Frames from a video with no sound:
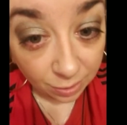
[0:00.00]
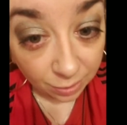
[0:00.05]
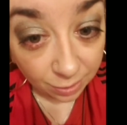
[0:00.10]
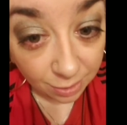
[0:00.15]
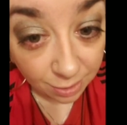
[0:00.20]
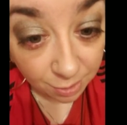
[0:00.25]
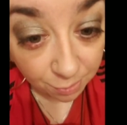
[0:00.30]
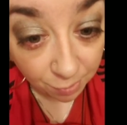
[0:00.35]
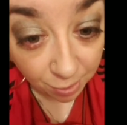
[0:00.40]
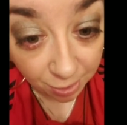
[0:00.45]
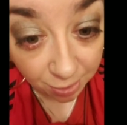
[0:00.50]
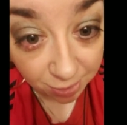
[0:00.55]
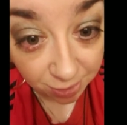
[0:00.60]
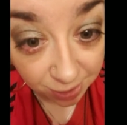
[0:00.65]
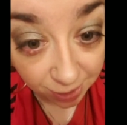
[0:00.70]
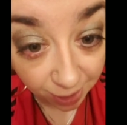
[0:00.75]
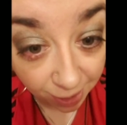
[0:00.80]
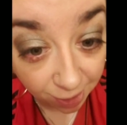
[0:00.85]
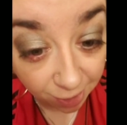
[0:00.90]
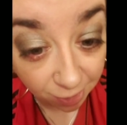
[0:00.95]
it's where it's
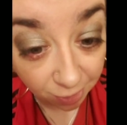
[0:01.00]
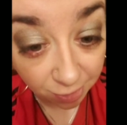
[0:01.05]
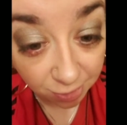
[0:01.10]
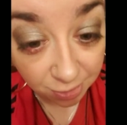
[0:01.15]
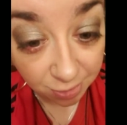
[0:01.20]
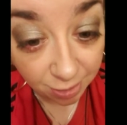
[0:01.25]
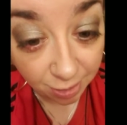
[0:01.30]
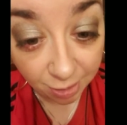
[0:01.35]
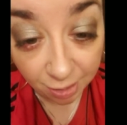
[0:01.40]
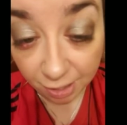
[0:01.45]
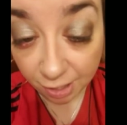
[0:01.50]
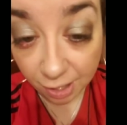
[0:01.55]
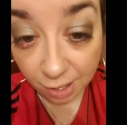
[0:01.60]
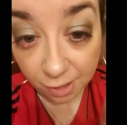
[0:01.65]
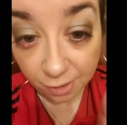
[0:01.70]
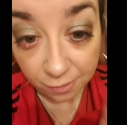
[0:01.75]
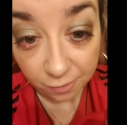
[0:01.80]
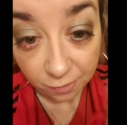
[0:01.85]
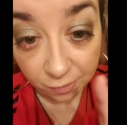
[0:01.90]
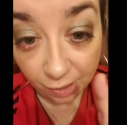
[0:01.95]
at on day
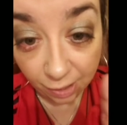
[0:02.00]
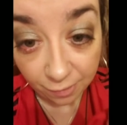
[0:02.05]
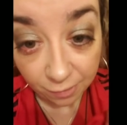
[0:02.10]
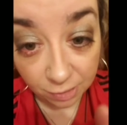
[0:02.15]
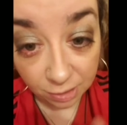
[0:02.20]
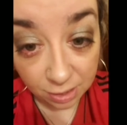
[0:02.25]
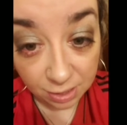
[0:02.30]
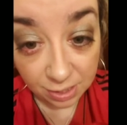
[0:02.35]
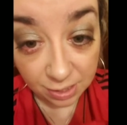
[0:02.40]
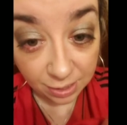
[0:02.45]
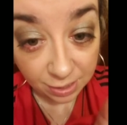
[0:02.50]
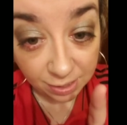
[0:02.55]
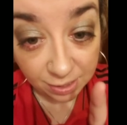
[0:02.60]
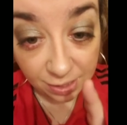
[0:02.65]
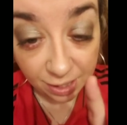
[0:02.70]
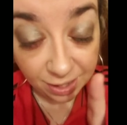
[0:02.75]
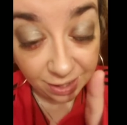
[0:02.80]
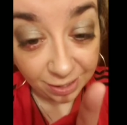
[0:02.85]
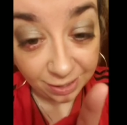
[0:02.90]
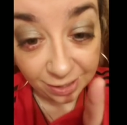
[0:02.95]
five or six. I
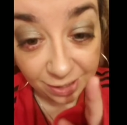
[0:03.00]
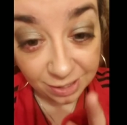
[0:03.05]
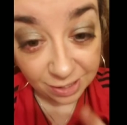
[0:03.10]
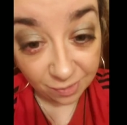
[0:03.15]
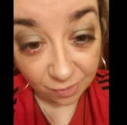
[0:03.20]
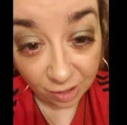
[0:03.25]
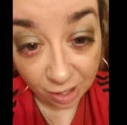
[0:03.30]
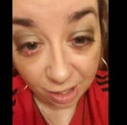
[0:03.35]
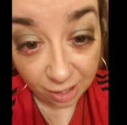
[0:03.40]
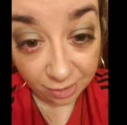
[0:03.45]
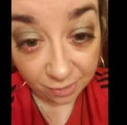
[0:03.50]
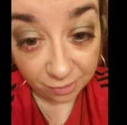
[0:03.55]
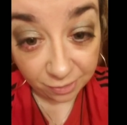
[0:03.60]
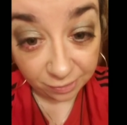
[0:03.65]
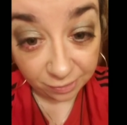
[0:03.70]
think it's five.